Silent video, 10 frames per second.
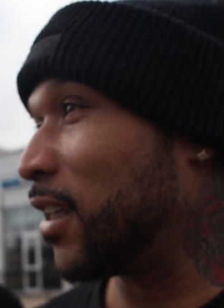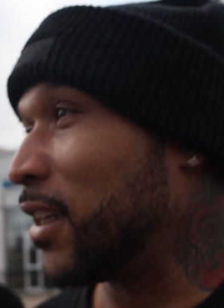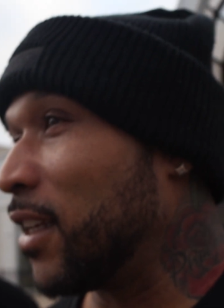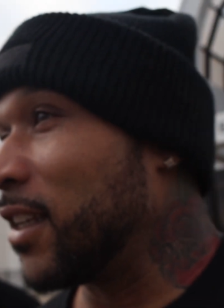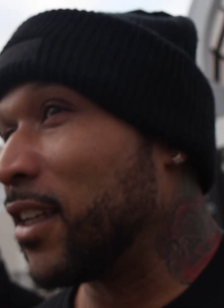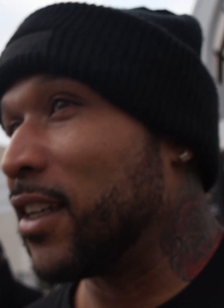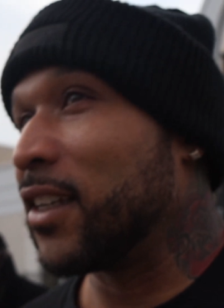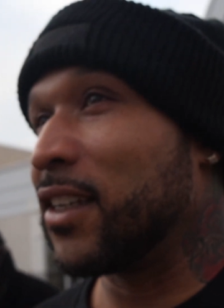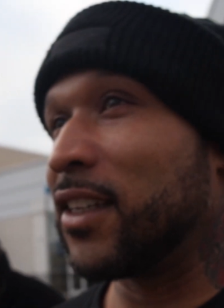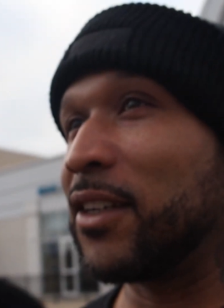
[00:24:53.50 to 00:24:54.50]
middle school.
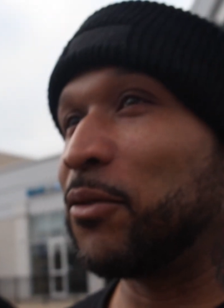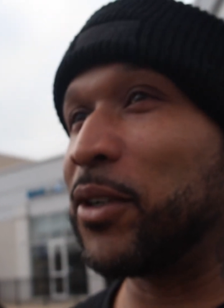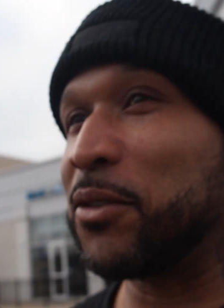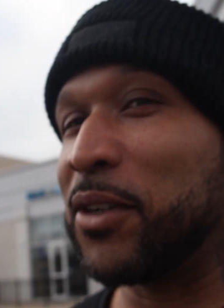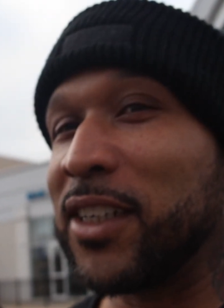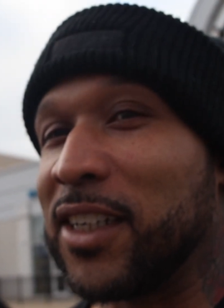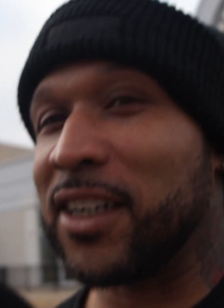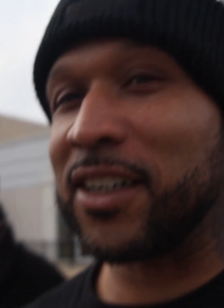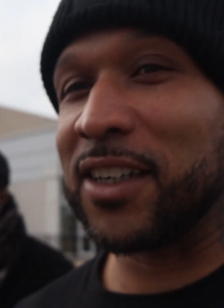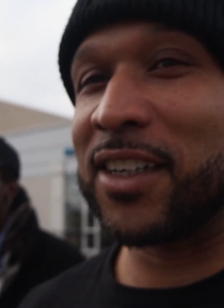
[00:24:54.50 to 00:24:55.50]
Which one though?